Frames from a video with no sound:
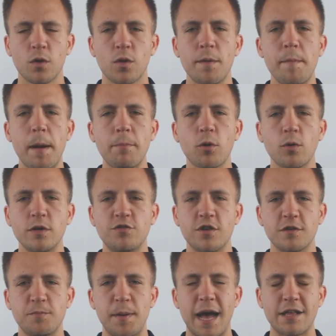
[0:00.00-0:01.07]
Remember, with
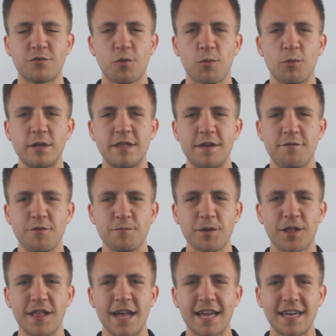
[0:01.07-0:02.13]
Just Bats, we're with you from
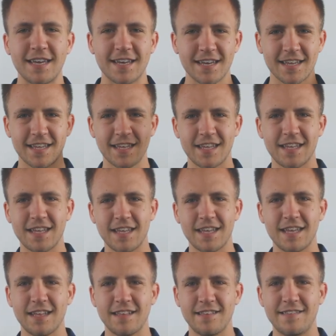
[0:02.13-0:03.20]
click
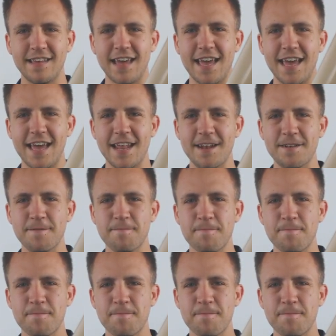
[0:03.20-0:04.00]
to hit.